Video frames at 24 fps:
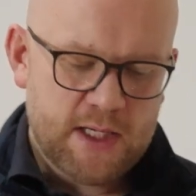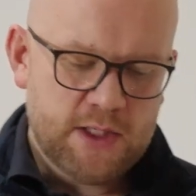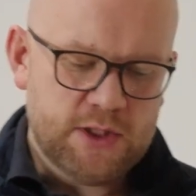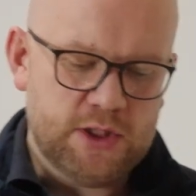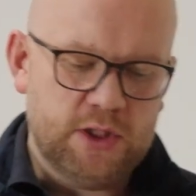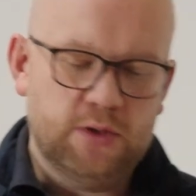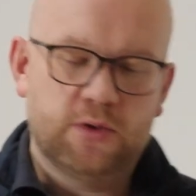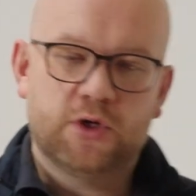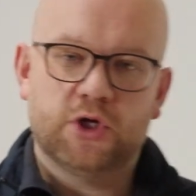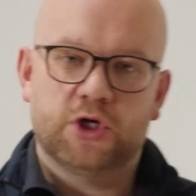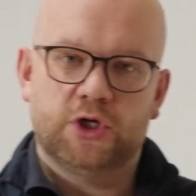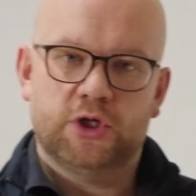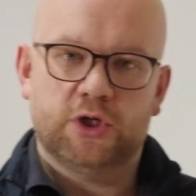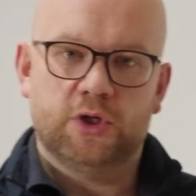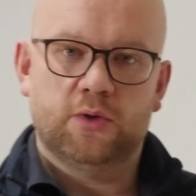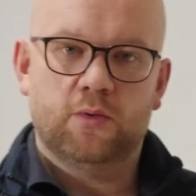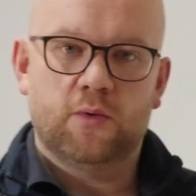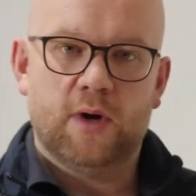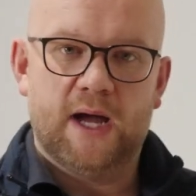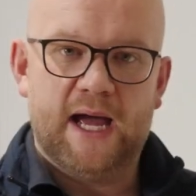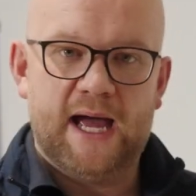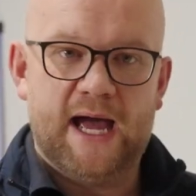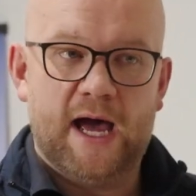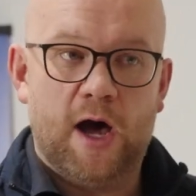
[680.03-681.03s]
you can
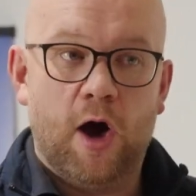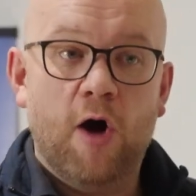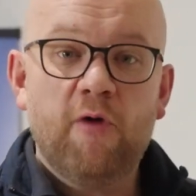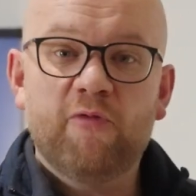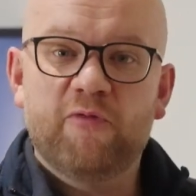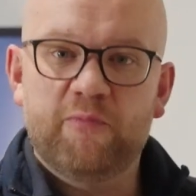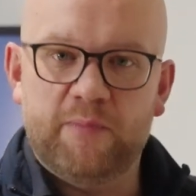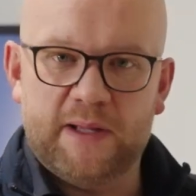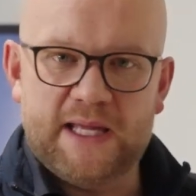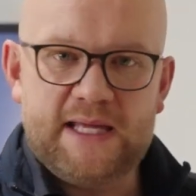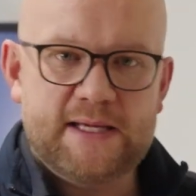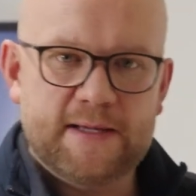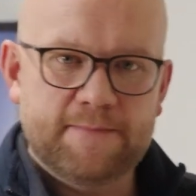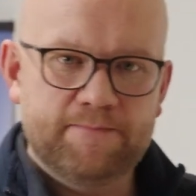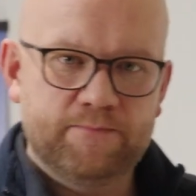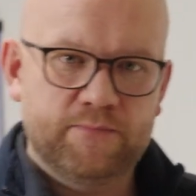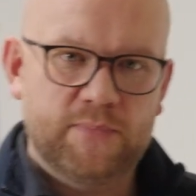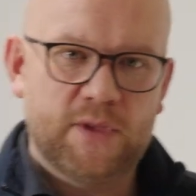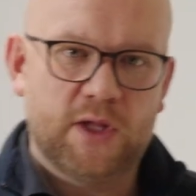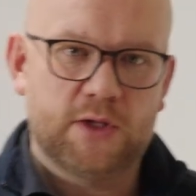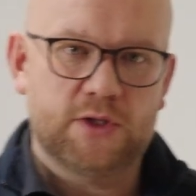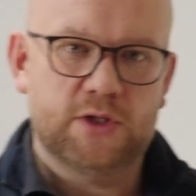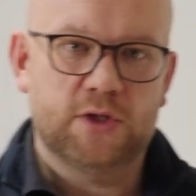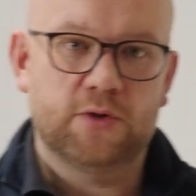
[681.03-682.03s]
do off-peak,
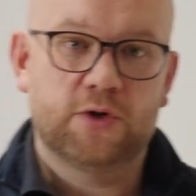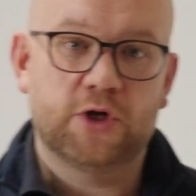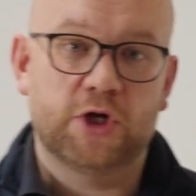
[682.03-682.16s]
you